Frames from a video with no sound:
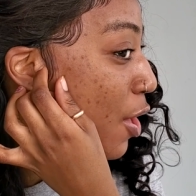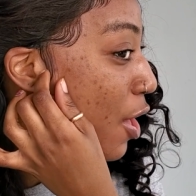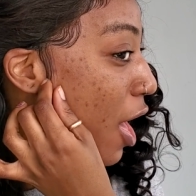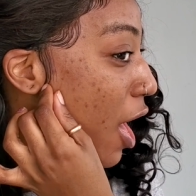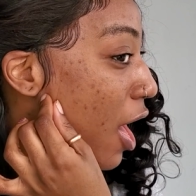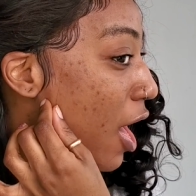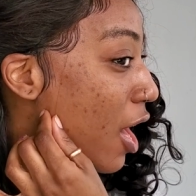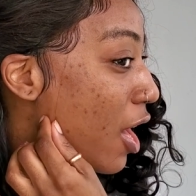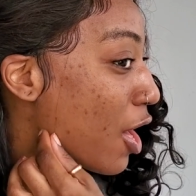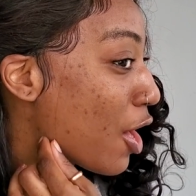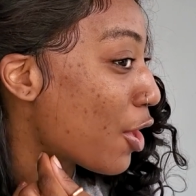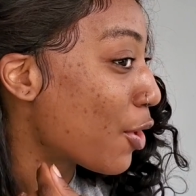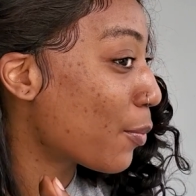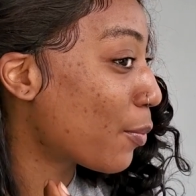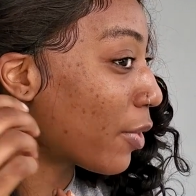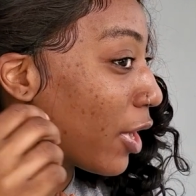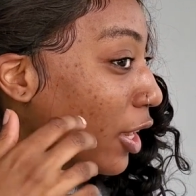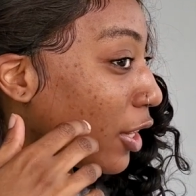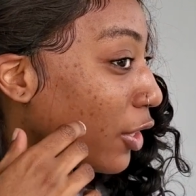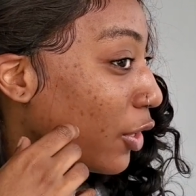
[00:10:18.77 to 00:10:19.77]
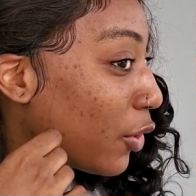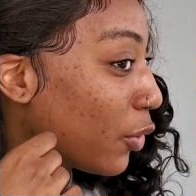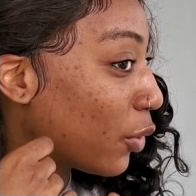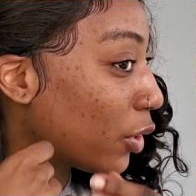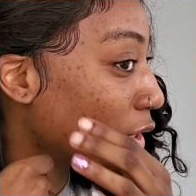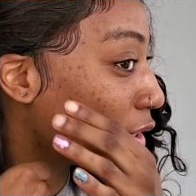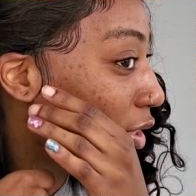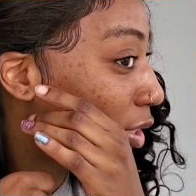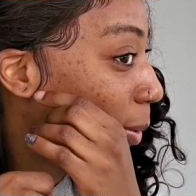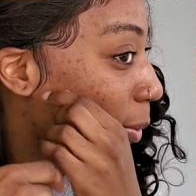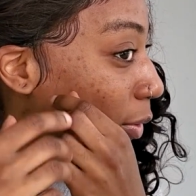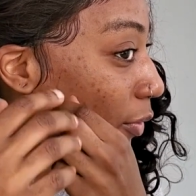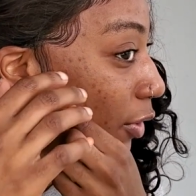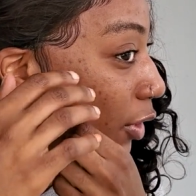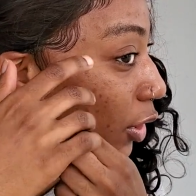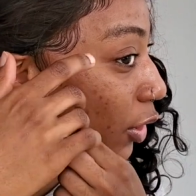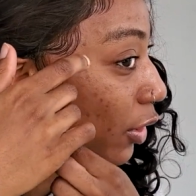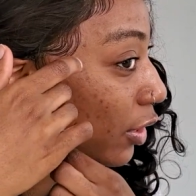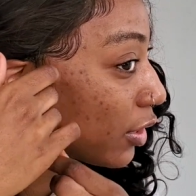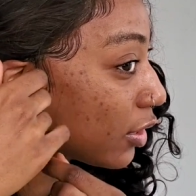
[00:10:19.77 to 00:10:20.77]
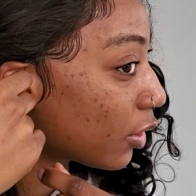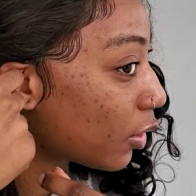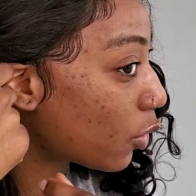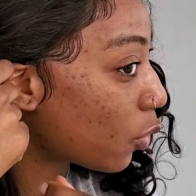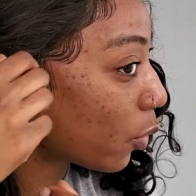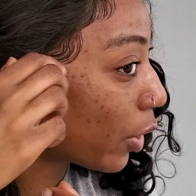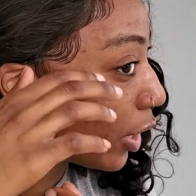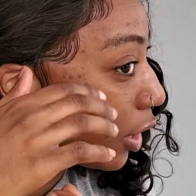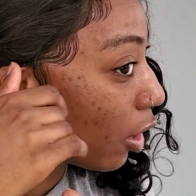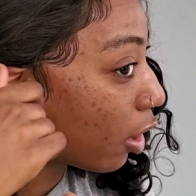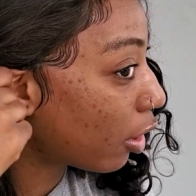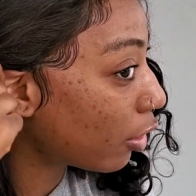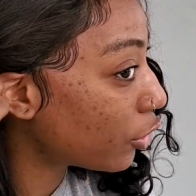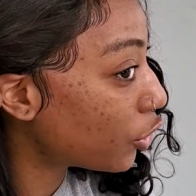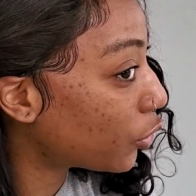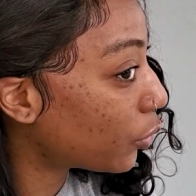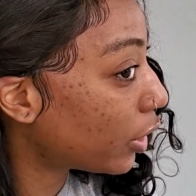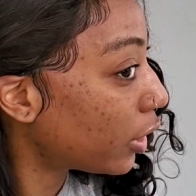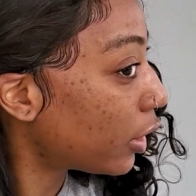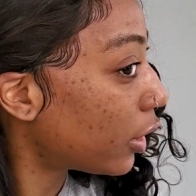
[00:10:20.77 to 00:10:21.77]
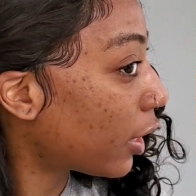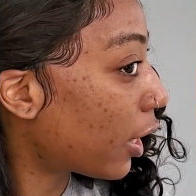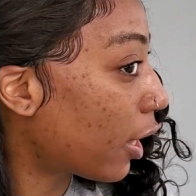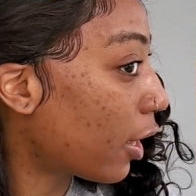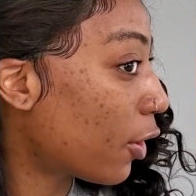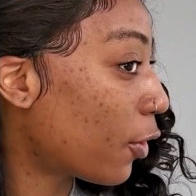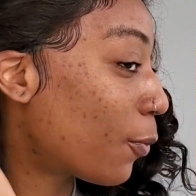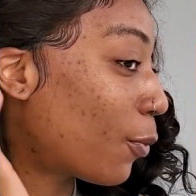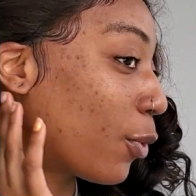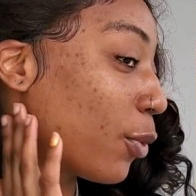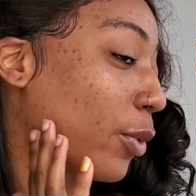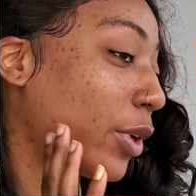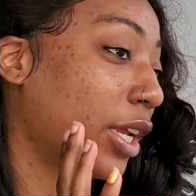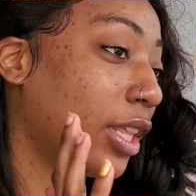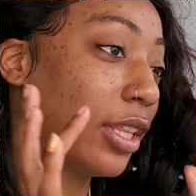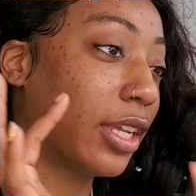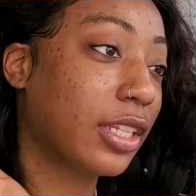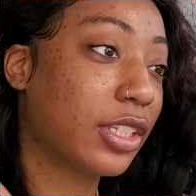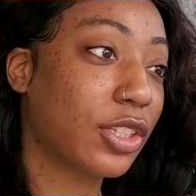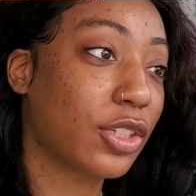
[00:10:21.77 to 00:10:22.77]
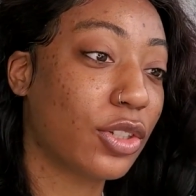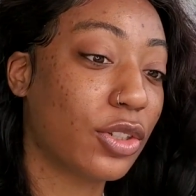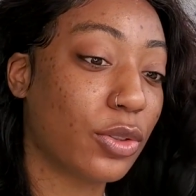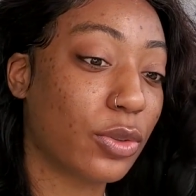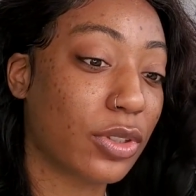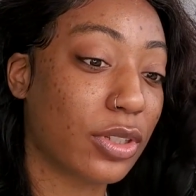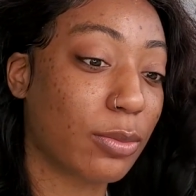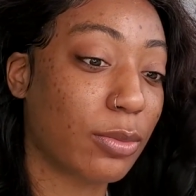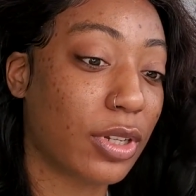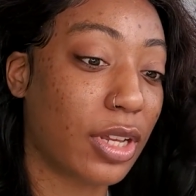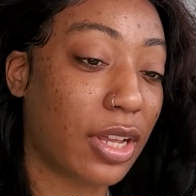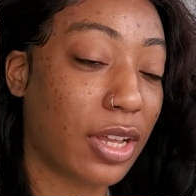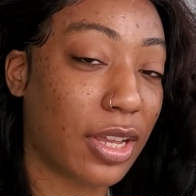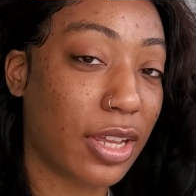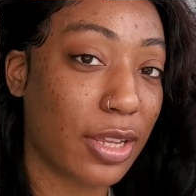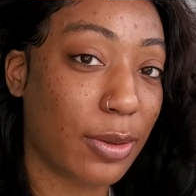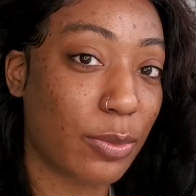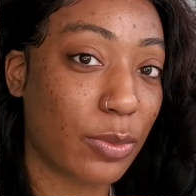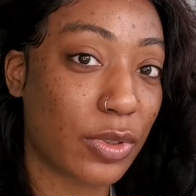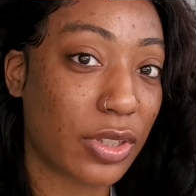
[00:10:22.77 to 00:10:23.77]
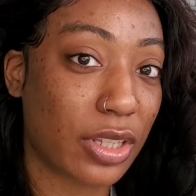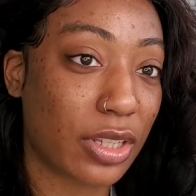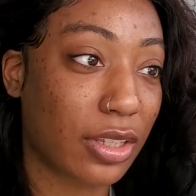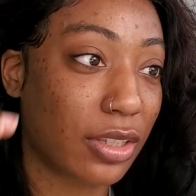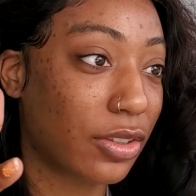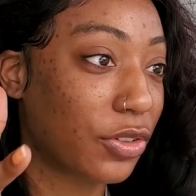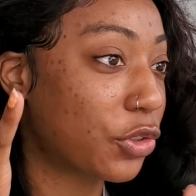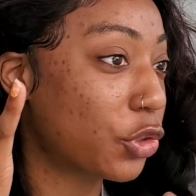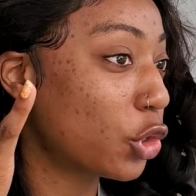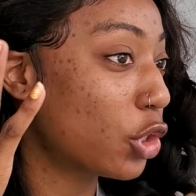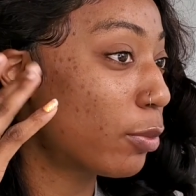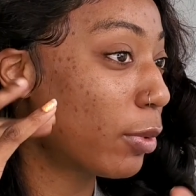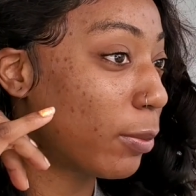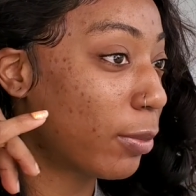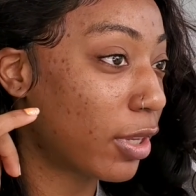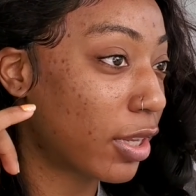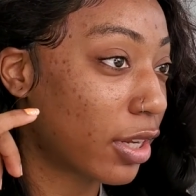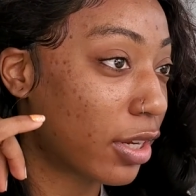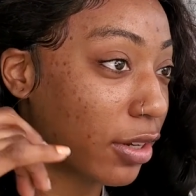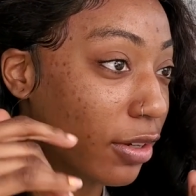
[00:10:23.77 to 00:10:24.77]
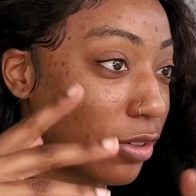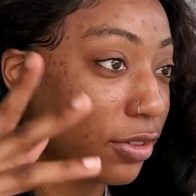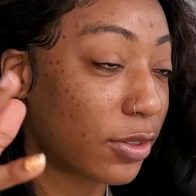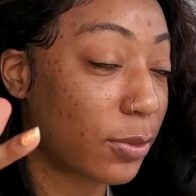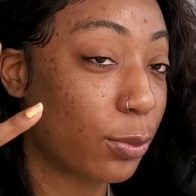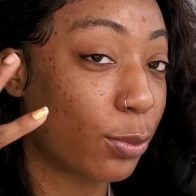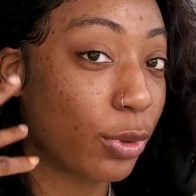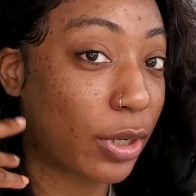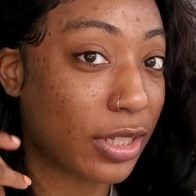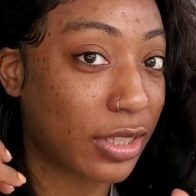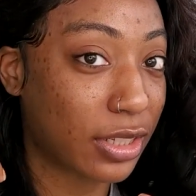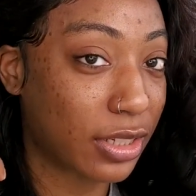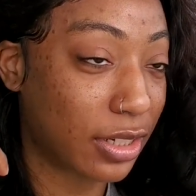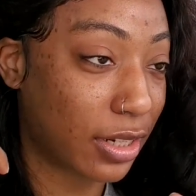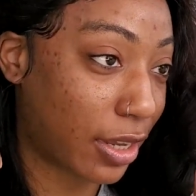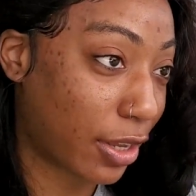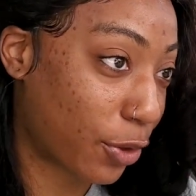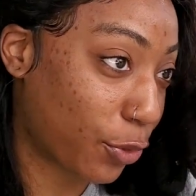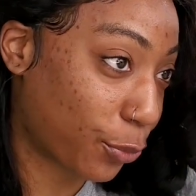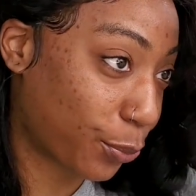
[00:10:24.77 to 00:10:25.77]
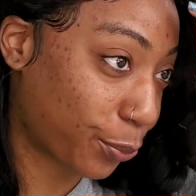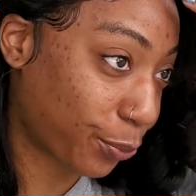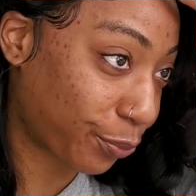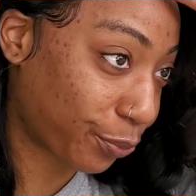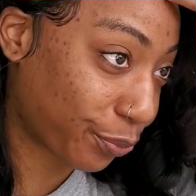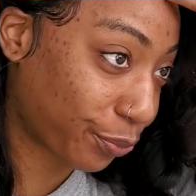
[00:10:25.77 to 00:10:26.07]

I know some of it looks quite harsh right now, but what I like to do sometimes is do the baby hairs, press it down,